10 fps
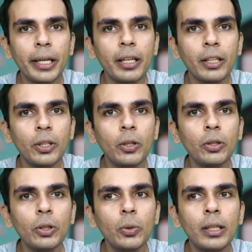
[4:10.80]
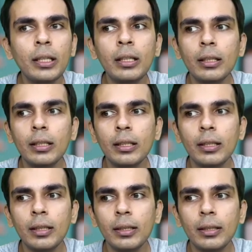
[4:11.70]
you will
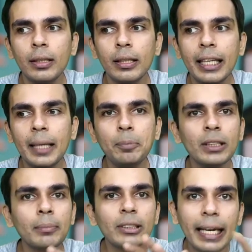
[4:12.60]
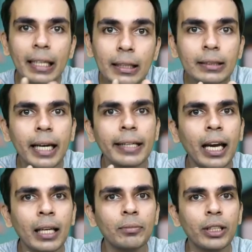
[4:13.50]
keep some silence at
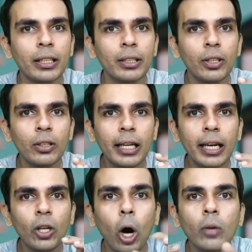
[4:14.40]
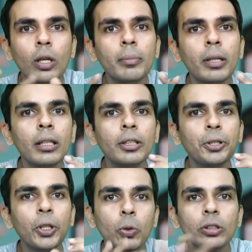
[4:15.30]
times, and there are non-verbal
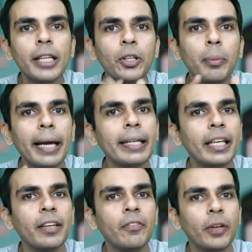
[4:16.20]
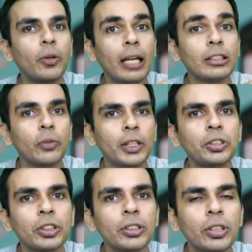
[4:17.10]
cues that you might give when you ask
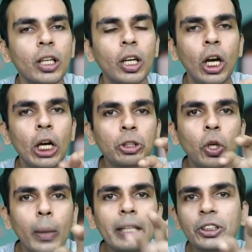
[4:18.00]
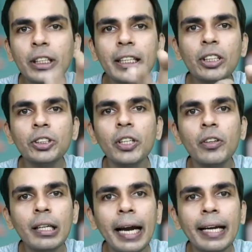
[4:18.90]
questions. So questioning the
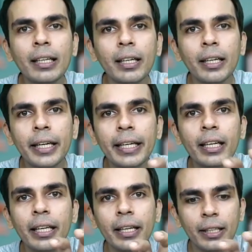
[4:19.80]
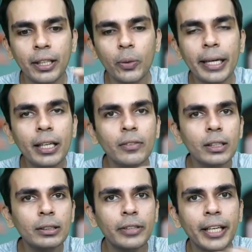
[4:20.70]
children at
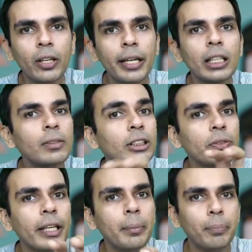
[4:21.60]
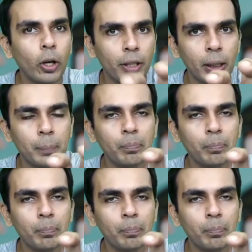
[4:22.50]
intervals, regular intervals, is very important.